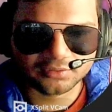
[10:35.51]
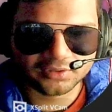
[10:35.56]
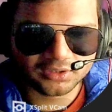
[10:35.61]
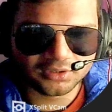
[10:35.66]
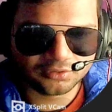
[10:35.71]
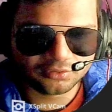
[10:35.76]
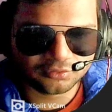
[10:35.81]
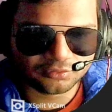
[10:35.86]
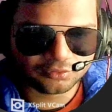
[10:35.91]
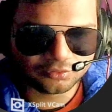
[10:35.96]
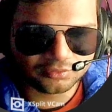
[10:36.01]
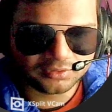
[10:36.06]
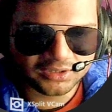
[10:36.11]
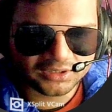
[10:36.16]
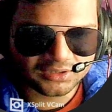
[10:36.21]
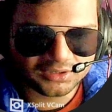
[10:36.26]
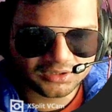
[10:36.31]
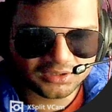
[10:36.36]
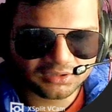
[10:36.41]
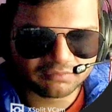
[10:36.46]
Okay, so you
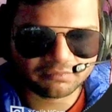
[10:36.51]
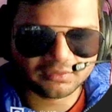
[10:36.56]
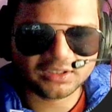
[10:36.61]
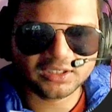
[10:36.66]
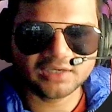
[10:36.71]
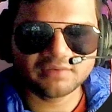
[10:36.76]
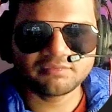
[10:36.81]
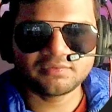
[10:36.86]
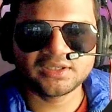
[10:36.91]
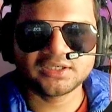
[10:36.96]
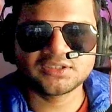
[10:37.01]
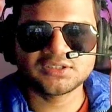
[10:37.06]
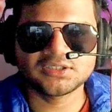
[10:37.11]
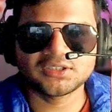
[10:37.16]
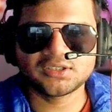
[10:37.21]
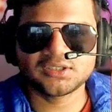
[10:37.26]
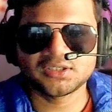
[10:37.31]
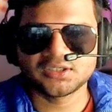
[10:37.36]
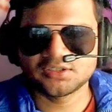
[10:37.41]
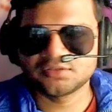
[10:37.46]
can see we have
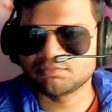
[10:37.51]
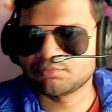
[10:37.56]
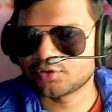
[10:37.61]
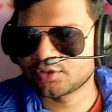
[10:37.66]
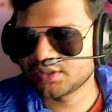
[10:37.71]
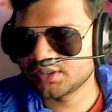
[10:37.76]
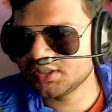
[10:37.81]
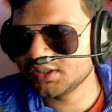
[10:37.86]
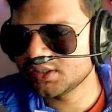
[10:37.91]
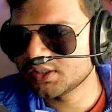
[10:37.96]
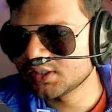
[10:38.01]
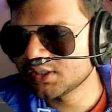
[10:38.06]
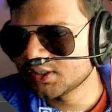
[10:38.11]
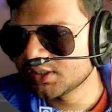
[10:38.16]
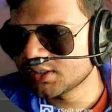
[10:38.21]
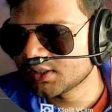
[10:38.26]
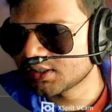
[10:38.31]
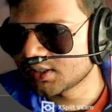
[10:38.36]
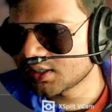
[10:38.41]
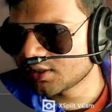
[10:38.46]
textured his body
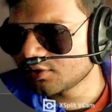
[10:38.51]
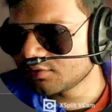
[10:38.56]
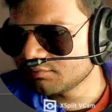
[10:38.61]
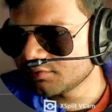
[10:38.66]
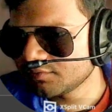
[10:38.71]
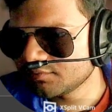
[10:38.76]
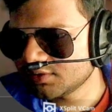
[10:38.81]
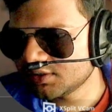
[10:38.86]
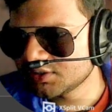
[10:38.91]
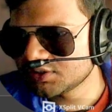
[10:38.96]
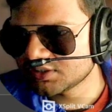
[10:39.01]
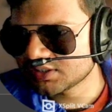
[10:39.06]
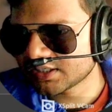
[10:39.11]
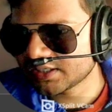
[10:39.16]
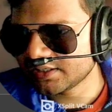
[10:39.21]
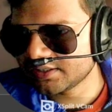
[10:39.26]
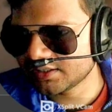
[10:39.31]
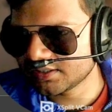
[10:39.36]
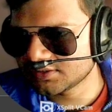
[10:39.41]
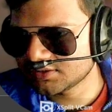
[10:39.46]
now we will
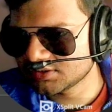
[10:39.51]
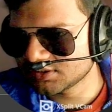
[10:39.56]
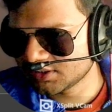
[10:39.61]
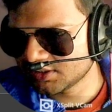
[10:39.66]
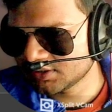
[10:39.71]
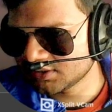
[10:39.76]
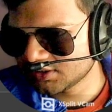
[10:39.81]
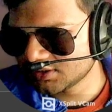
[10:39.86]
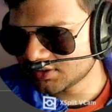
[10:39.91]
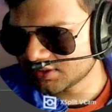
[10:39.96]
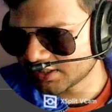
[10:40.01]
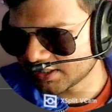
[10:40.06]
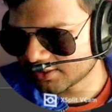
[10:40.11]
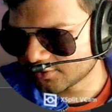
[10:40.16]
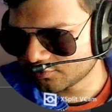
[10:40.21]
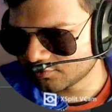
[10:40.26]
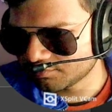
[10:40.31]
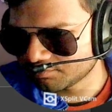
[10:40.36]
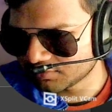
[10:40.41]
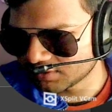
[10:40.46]
start texturing this
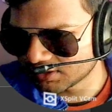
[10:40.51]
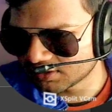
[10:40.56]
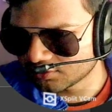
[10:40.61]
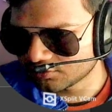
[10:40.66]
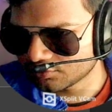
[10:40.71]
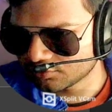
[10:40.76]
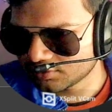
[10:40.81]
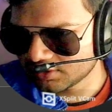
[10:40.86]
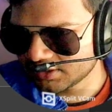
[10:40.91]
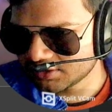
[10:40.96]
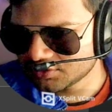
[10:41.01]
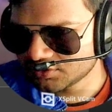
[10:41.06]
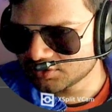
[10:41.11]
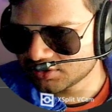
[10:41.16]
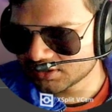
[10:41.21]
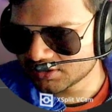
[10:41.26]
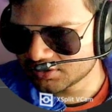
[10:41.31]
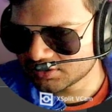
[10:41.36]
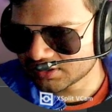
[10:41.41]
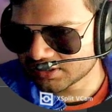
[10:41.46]
equip thing so let's
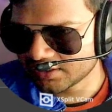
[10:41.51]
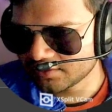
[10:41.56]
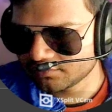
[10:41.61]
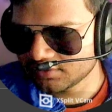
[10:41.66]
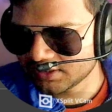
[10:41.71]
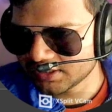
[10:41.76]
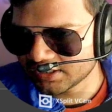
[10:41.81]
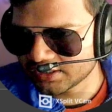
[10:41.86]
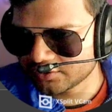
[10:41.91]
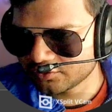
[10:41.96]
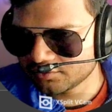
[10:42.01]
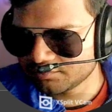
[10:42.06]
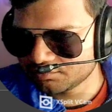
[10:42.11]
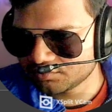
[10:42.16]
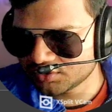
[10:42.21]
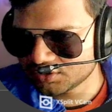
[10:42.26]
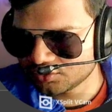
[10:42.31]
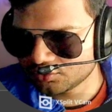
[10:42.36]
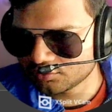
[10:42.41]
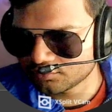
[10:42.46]
start with equip
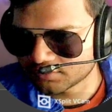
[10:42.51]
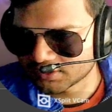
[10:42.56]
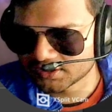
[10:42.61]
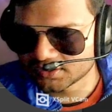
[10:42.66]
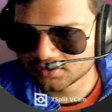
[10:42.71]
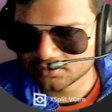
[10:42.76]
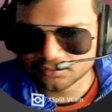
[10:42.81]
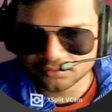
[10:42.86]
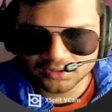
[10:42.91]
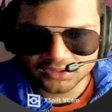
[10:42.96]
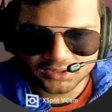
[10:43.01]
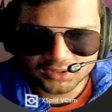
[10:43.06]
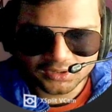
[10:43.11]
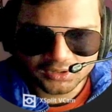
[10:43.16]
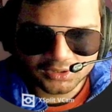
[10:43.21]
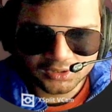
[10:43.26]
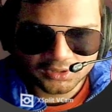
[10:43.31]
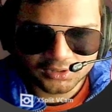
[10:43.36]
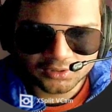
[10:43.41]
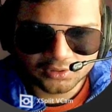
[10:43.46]
01 okay
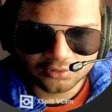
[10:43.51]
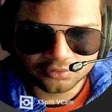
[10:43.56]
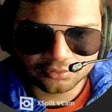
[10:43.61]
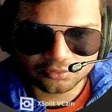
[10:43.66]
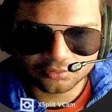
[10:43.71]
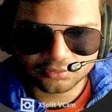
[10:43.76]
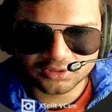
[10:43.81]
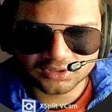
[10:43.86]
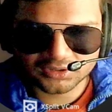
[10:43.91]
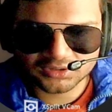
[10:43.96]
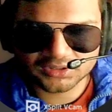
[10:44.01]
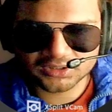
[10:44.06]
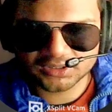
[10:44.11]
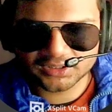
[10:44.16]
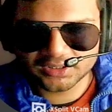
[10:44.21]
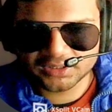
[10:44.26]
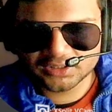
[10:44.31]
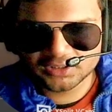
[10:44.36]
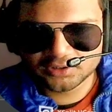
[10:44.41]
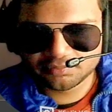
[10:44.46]
so just
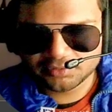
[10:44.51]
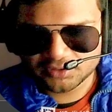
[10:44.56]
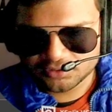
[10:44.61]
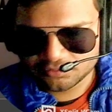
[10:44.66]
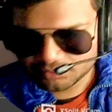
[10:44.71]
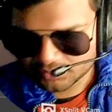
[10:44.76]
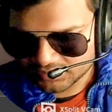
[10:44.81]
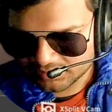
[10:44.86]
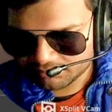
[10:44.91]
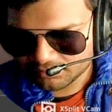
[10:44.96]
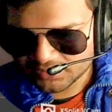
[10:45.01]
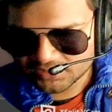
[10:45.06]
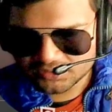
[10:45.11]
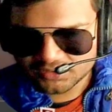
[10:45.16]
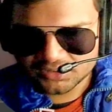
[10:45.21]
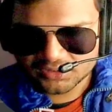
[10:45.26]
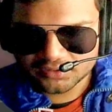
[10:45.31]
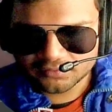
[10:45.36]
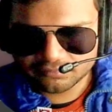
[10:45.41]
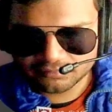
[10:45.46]
delete this principal
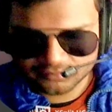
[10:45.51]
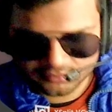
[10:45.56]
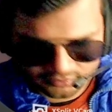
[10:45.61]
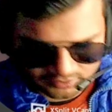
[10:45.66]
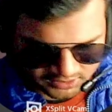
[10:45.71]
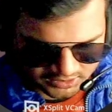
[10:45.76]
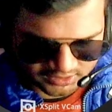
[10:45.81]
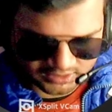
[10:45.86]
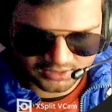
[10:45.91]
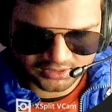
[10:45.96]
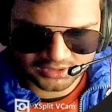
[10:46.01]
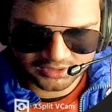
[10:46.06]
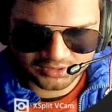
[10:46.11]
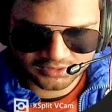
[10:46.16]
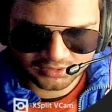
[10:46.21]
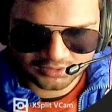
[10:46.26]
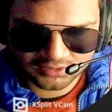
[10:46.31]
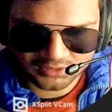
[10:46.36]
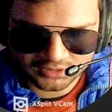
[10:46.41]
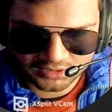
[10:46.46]
bsdf and
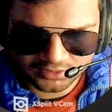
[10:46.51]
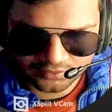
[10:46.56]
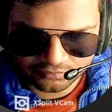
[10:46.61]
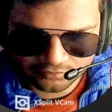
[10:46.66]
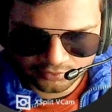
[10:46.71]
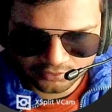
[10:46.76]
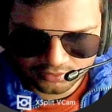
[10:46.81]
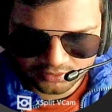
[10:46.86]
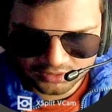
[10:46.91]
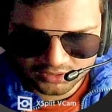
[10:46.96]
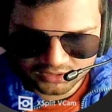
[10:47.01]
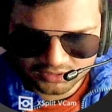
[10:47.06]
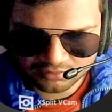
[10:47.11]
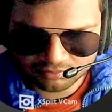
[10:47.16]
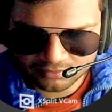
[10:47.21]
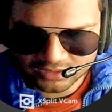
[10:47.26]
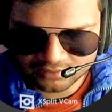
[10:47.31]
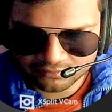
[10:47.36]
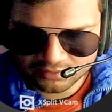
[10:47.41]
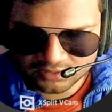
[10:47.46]
then search for this
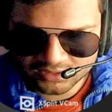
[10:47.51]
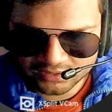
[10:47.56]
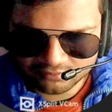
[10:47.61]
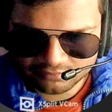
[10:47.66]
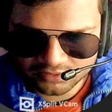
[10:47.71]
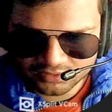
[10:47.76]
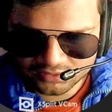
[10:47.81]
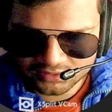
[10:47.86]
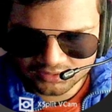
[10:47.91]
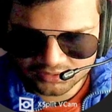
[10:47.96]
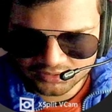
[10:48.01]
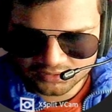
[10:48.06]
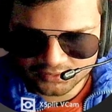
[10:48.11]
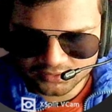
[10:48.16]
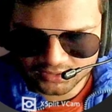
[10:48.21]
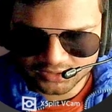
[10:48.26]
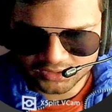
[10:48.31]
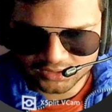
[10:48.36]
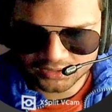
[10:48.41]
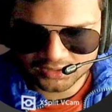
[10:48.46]
marvel rivals
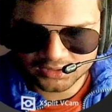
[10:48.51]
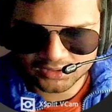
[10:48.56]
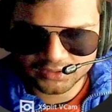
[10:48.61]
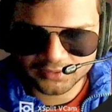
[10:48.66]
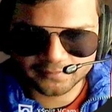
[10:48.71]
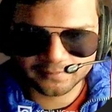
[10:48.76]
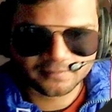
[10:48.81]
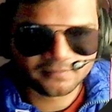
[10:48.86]
and then